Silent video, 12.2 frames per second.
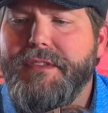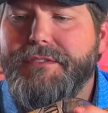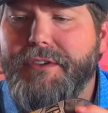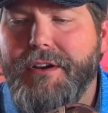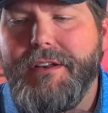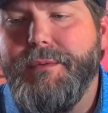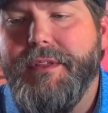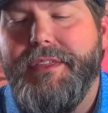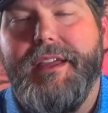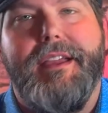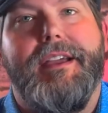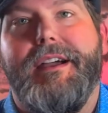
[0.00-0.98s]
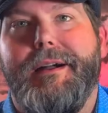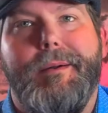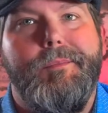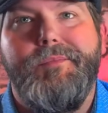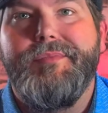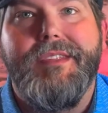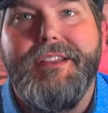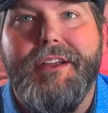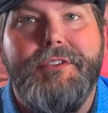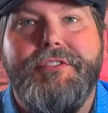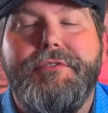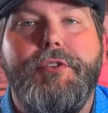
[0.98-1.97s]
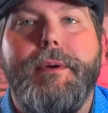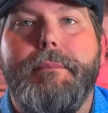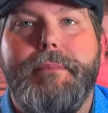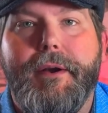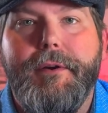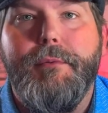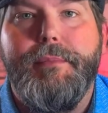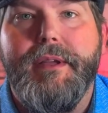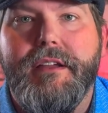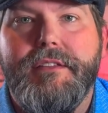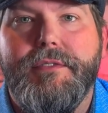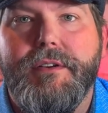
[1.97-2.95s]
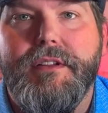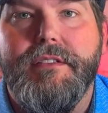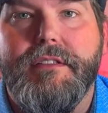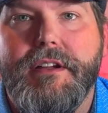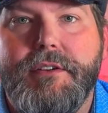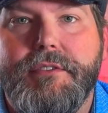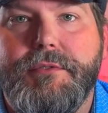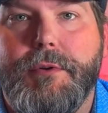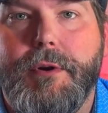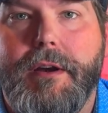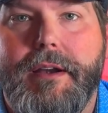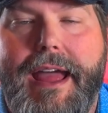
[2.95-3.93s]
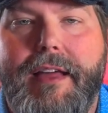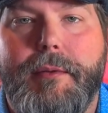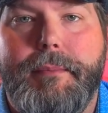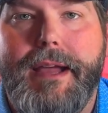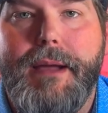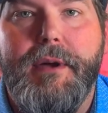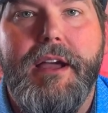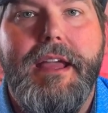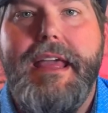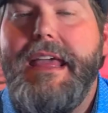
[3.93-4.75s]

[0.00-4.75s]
He started with just doing barrel picks for his liquor store in Alabama.